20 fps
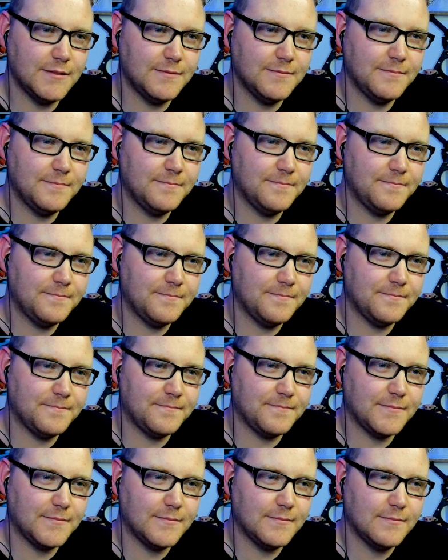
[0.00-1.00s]
a gift.
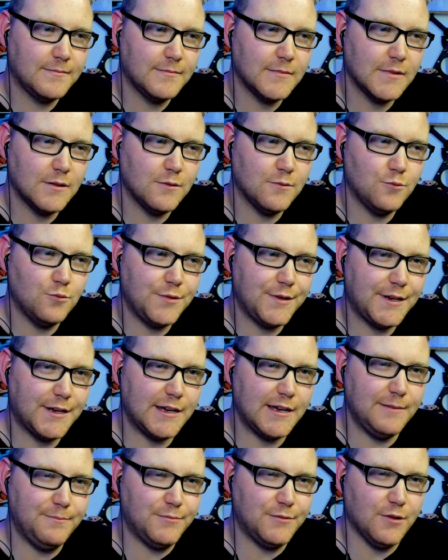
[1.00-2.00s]
You
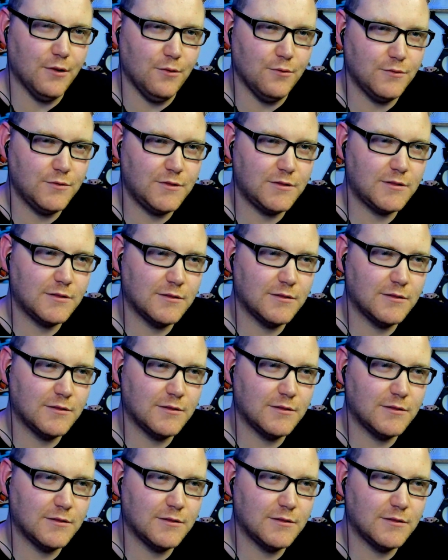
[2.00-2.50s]
keep those.